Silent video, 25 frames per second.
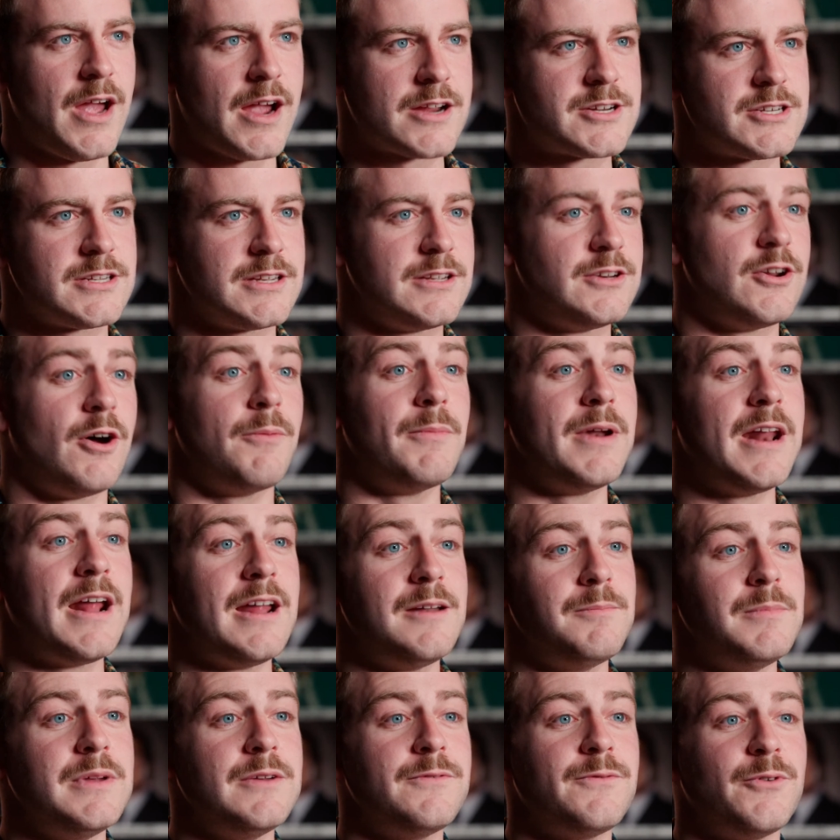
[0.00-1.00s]
actually
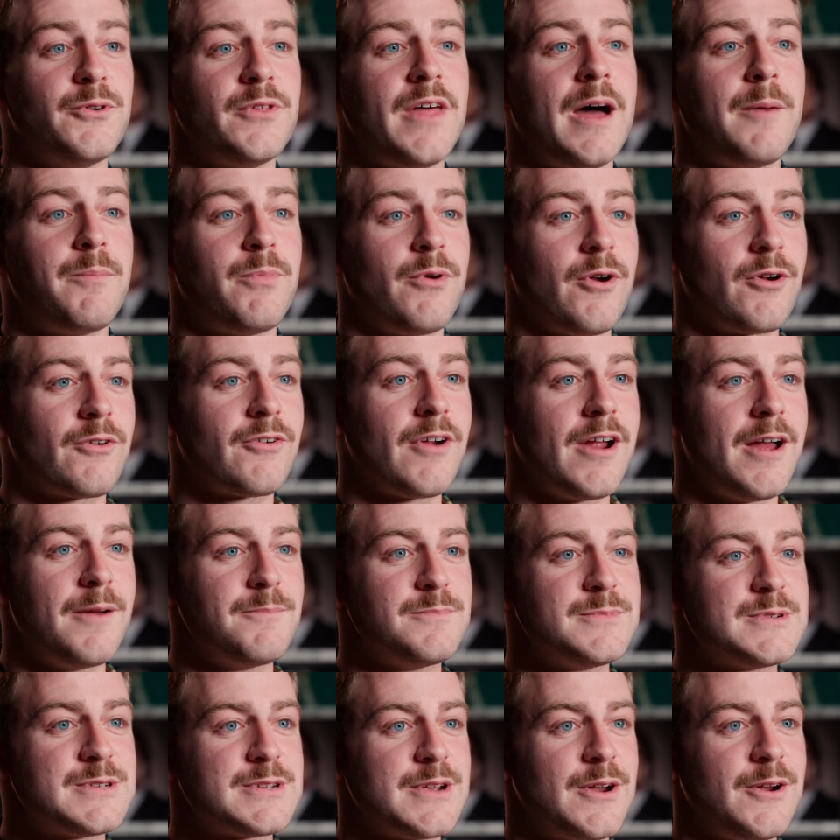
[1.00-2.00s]
nominated me for that program.
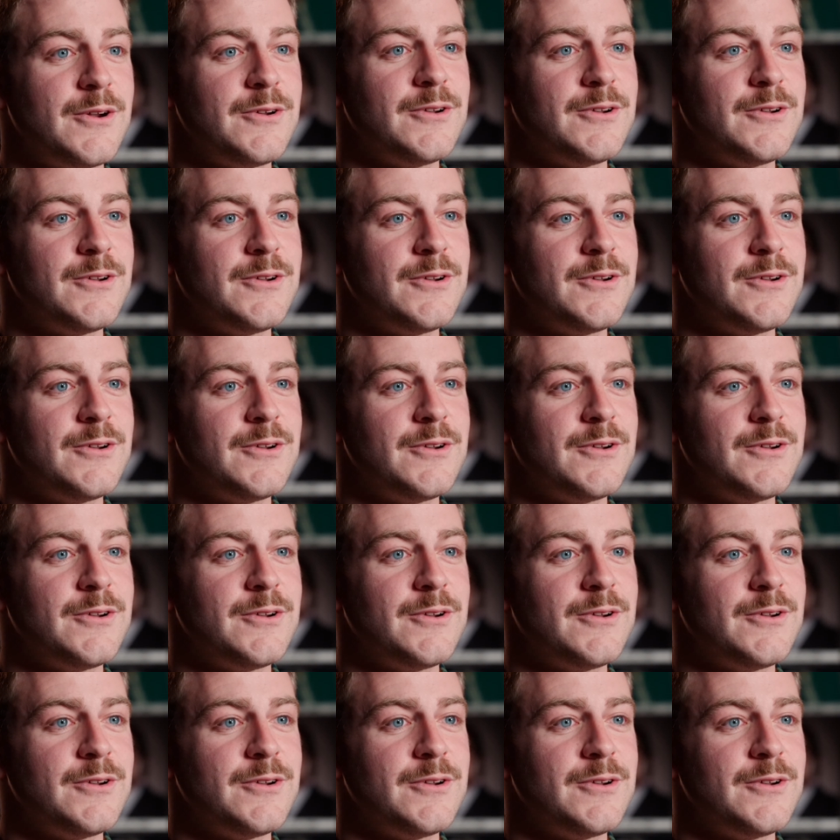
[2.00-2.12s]
So